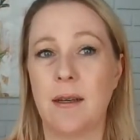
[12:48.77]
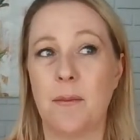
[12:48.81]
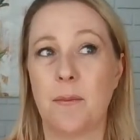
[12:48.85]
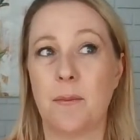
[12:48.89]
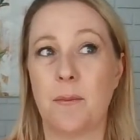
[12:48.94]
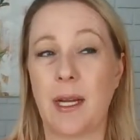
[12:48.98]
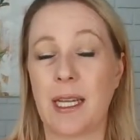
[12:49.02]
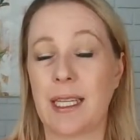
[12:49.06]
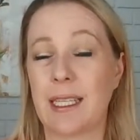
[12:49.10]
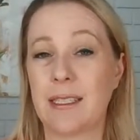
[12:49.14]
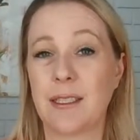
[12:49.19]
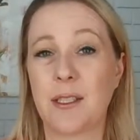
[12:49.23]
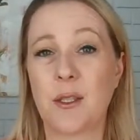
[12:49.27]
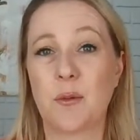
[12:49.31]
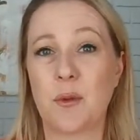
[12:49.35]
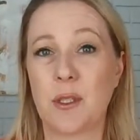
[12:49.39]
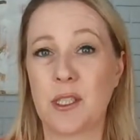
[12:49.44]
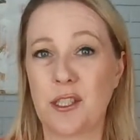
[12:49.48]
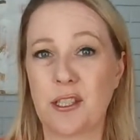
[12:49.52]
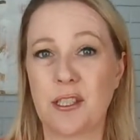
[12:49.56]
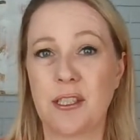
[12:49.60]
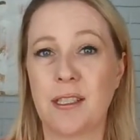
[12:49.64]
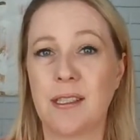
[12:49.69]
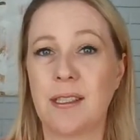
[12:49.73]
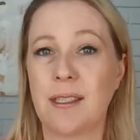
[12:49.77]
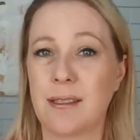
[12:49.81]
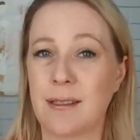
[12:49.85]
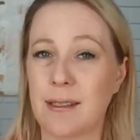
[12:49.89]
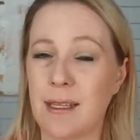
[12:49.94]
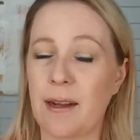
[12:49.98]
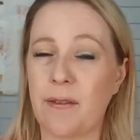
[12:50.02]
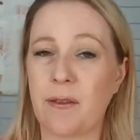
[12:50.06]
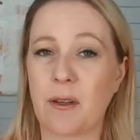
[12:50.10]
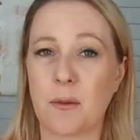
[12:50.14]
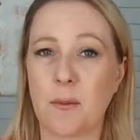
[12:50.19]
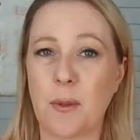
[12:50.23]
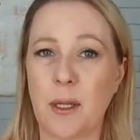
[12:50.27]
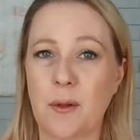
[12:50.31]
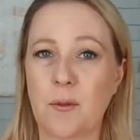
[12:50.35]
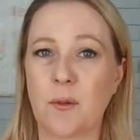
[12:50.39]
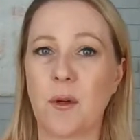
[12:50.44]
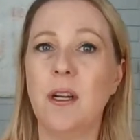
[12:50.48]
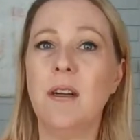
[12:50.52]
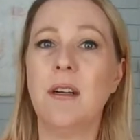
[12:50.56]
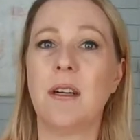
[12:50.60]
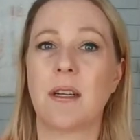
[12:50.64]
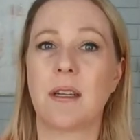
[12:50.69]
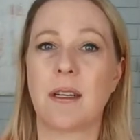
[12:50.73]
my intuition has never been
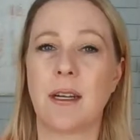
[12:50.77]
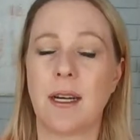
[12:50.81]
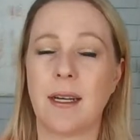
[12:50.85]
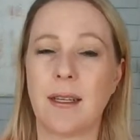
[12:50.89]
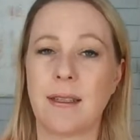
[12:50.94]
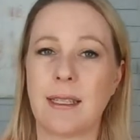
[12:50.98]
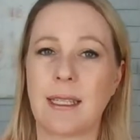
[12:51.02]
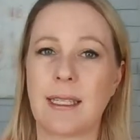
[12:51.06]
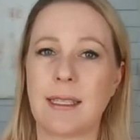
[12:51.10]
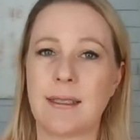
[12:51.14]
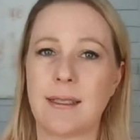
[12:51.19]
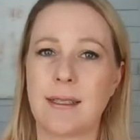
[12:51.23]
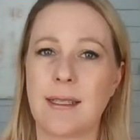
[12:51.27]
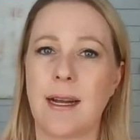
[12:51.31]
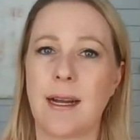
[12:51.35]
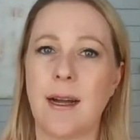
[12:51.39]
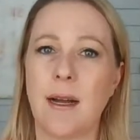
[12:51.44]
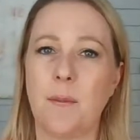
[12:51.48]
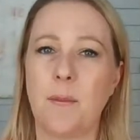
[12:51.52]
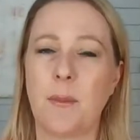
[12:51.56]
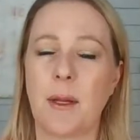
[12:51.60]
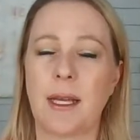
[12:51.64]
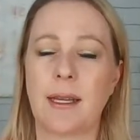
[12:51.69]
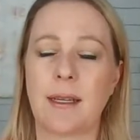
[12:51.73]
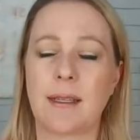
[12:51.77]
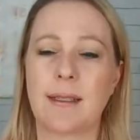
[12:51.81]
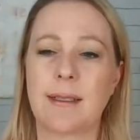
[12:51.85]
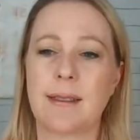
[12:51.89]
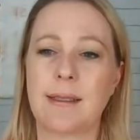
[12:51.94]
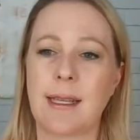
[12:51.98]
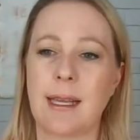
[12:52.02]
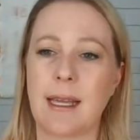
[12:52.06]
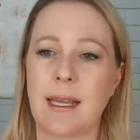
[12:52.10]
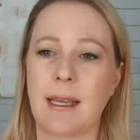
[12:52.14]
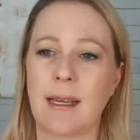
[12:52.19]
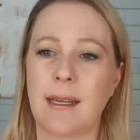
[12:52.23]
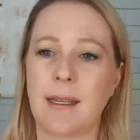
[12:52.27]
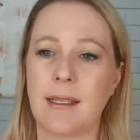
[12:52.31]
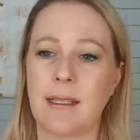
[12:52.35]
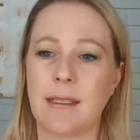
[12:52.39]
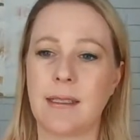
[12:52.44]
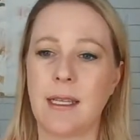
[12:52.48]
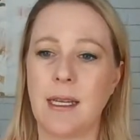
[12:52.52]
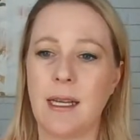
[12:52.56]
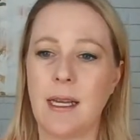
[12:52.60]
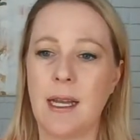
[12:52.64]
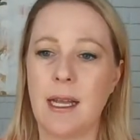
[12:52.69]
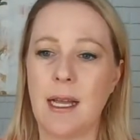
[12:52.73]
wrong on these topics.
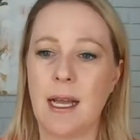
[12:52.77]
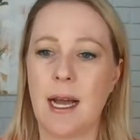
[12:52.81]
And